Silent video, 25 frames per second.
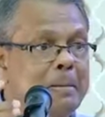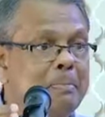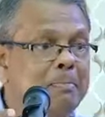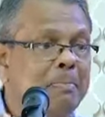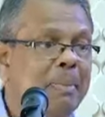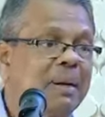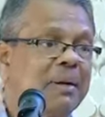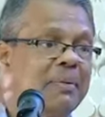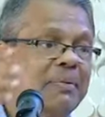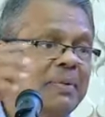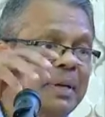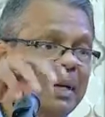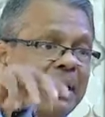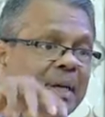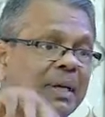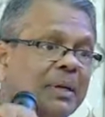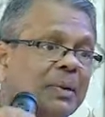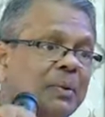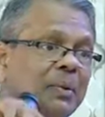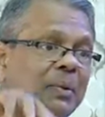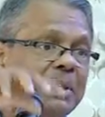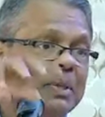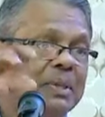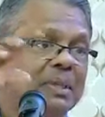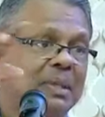but Vinaya
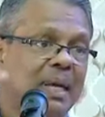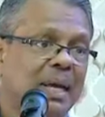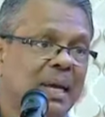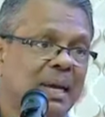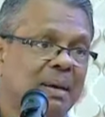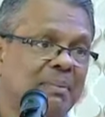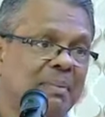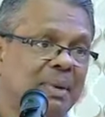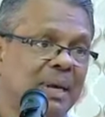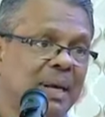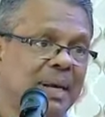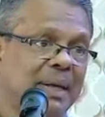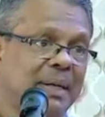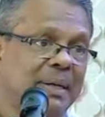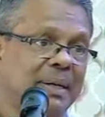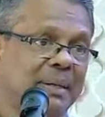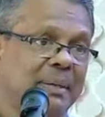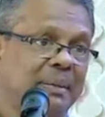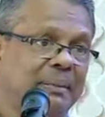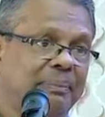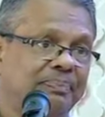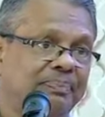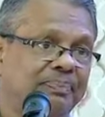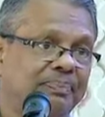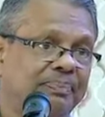rules came later.